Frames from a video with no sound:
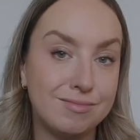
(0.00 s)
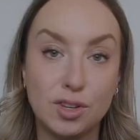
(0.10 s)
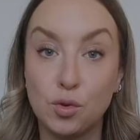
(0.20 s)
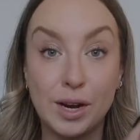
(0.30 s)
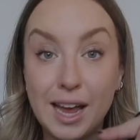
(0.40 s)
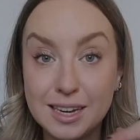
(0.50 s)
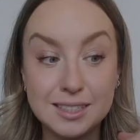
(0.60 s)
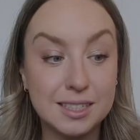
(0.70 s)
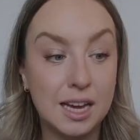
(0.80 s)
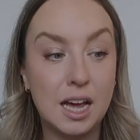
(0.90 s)

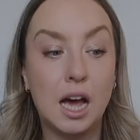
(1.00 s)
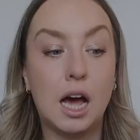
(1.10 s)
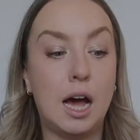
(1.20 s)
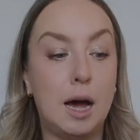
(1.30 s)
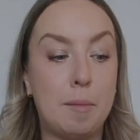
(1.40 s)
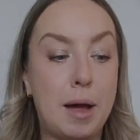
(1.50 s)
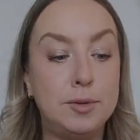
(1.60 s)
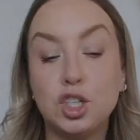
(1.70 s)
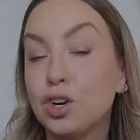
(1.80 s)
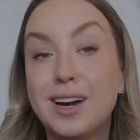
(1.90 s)
create.
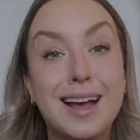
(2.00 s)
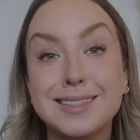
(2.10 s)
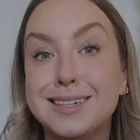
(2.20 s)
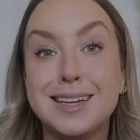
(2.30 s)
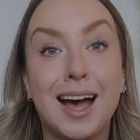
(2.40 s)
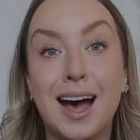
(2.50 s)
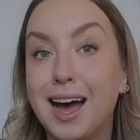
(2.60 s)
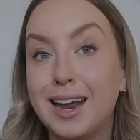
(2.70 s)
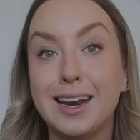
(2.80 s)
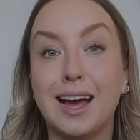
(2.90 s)
I'm sure it has a
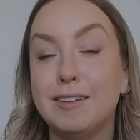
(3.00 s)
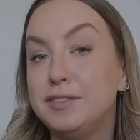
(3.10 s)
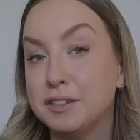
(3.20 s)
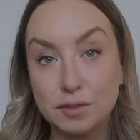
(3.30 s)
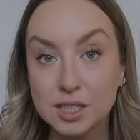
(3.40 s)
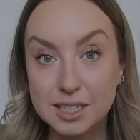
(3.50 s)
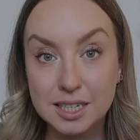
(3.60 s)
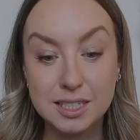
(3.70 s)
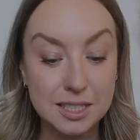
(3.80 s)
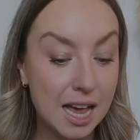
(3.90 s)
ton of
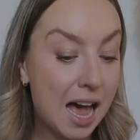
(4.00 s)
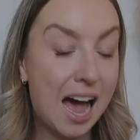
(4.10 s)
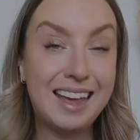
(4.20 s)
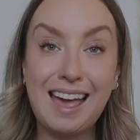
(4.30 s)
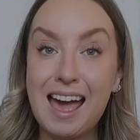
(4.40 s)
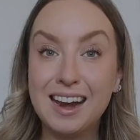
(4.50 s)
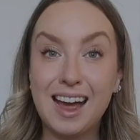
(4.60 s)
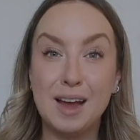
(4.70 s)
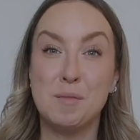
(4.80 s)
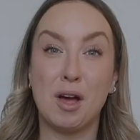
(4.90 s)
differences. Again,
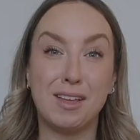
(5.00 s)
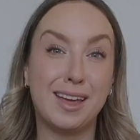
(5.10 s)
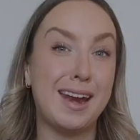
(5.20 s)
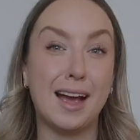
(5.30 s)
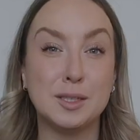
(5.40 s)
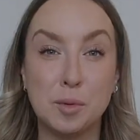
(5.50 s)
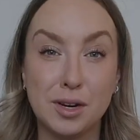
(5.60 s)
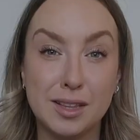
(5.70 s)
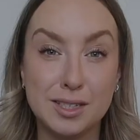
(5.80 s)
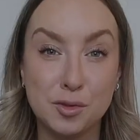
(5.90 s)
I'm not like an
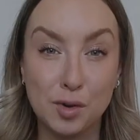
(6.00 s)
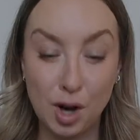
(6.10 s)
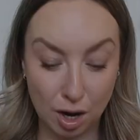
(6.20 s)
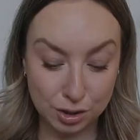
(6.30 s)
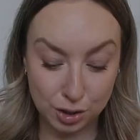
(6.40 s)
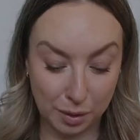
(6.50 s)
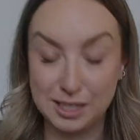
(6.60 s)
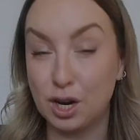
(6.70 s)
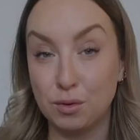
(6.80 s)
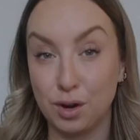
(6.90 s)
expert in this regard, so I
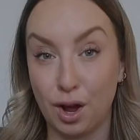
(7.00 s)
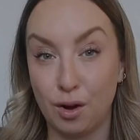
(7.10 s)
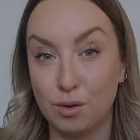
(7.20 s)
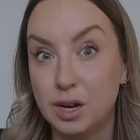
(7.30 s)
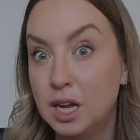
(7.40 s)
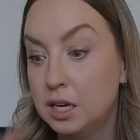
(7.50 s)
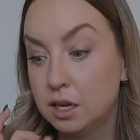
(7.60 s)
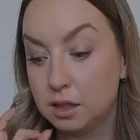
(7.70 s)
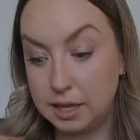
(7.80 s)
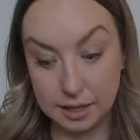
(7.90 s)
don't know
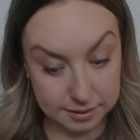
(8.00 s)
the